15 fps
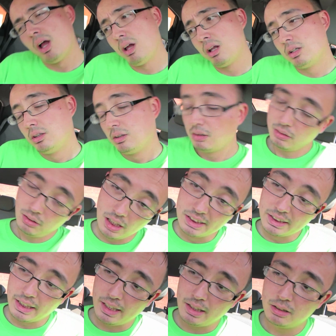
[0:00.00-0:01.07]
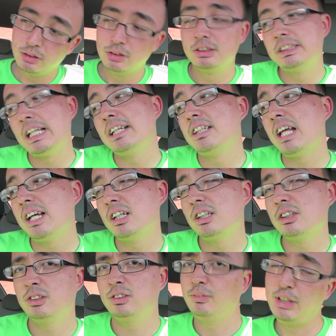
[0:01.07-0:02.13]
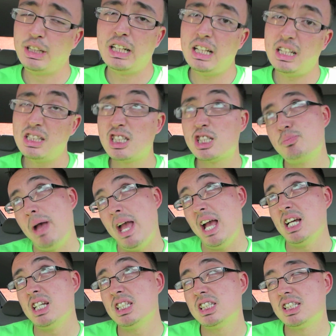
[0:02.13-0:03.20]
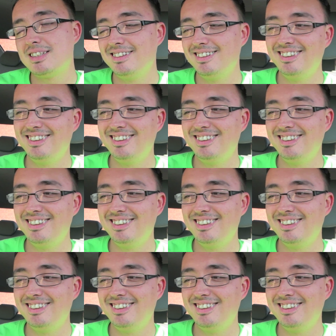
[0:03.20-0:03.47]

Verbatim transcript: I'll take that needed space.